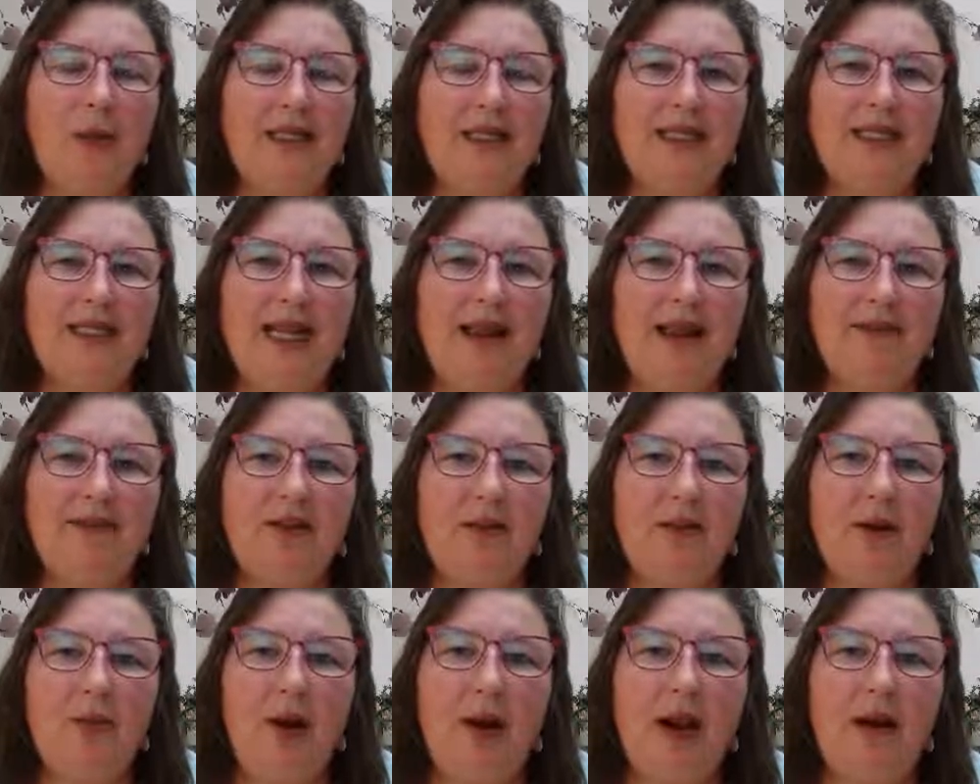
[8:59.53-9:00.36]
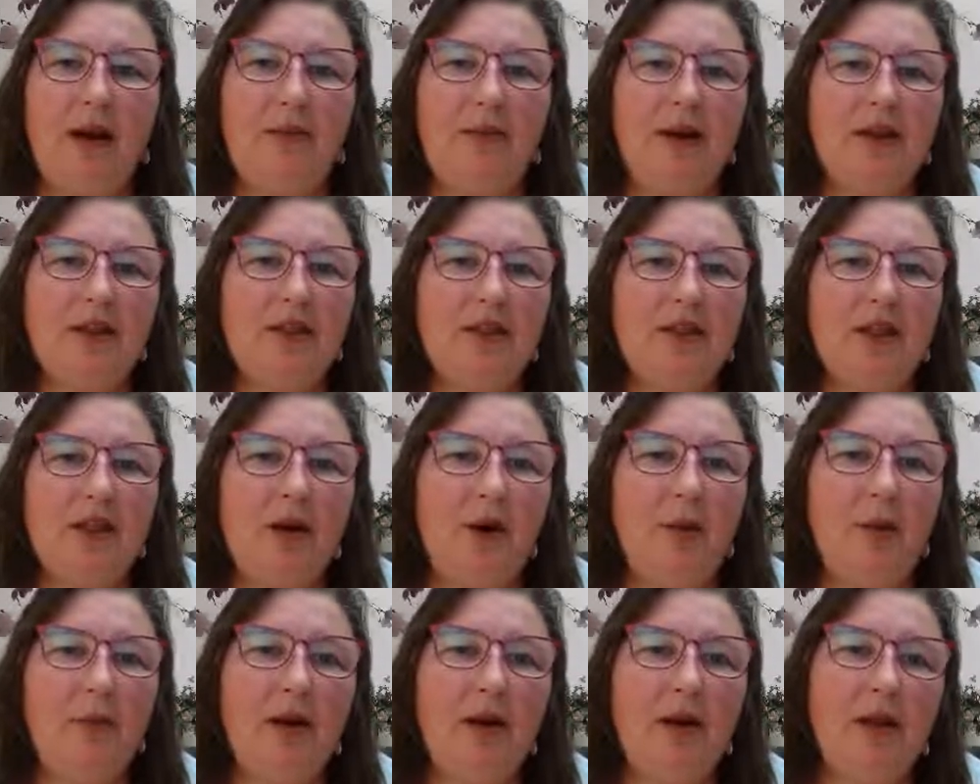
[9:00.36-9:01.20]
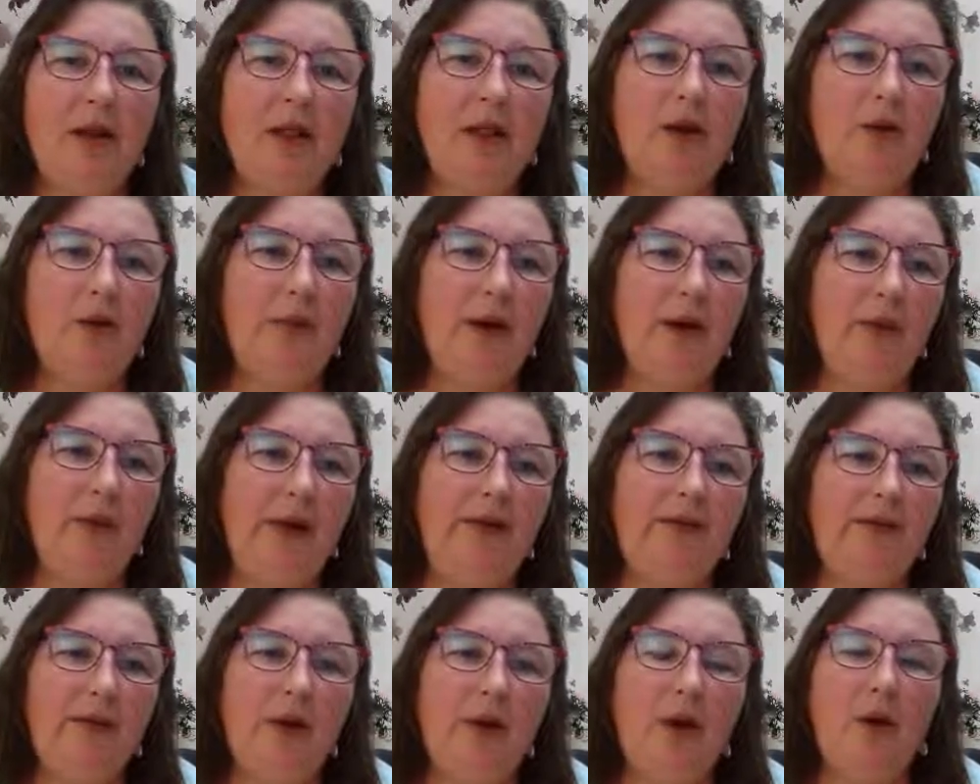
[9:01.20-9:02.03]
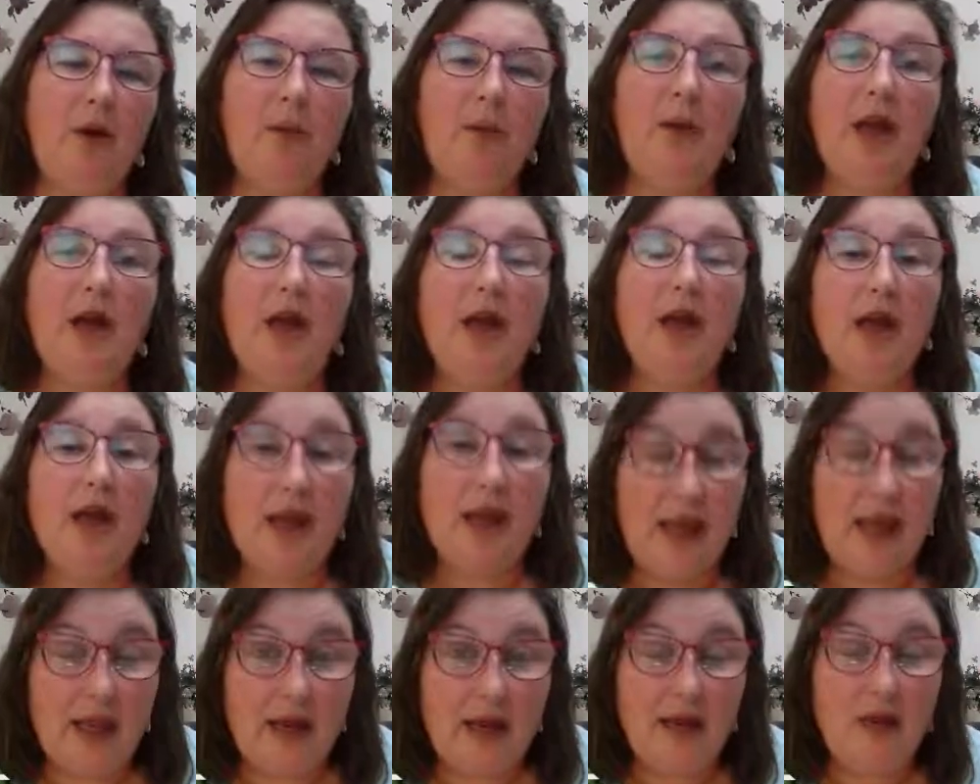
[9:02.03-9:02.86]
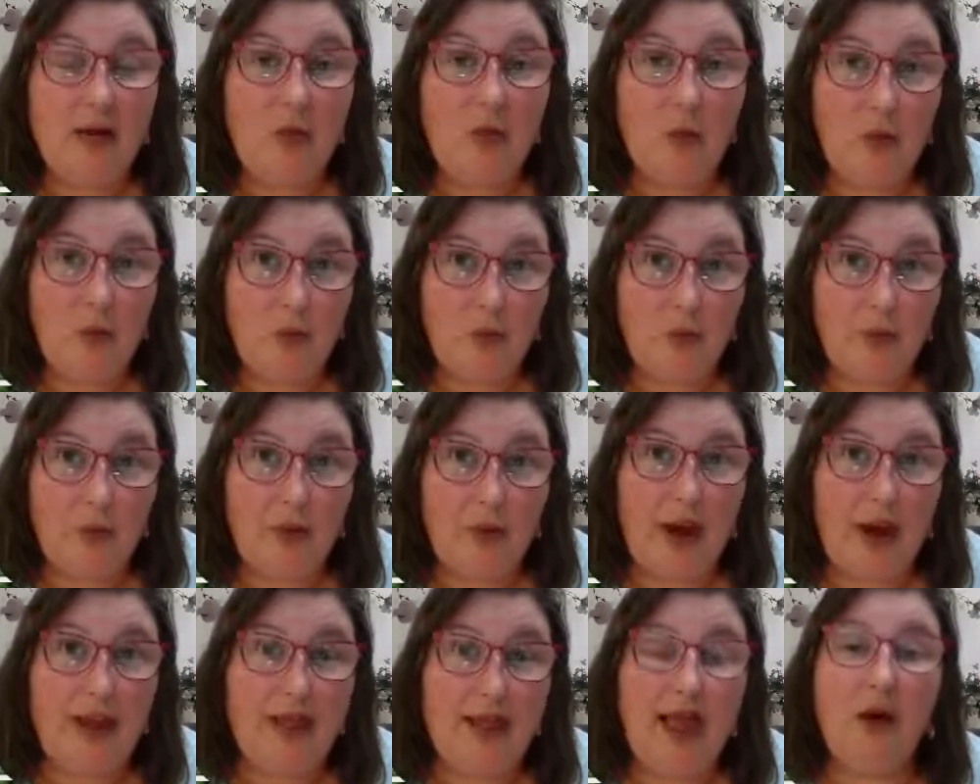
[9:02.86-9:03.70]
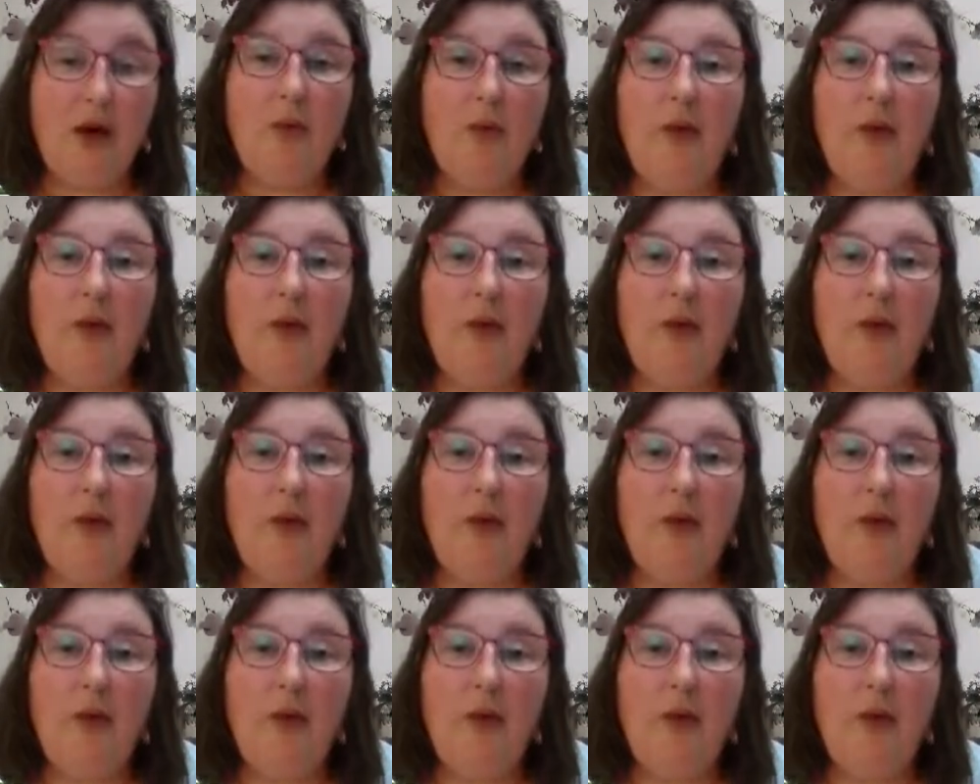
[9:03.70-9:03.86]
It doesn't have to be right up next to the home, but a little bit away from the home can break